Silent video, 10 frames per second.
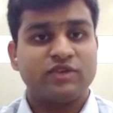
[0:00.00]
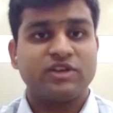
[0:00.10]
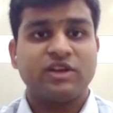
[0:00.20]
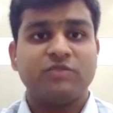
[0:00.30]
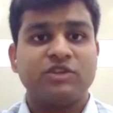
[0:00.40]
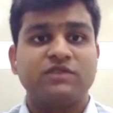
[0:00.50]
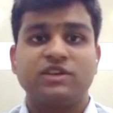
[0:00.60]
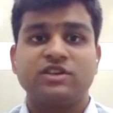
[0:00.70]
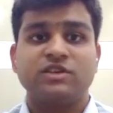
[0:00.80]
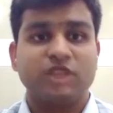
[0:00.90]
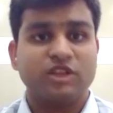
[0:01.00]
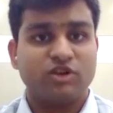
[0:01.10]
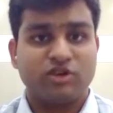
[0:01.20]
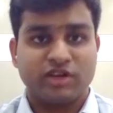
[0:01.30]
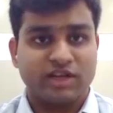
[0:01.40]
For example, if there is a money
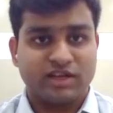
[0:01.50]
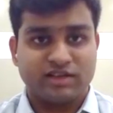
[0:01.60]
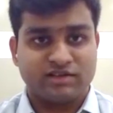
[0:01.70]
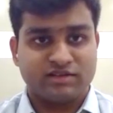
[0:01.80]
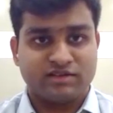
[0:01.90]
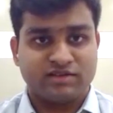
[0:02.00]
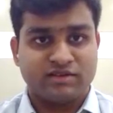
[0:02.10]
laundering case,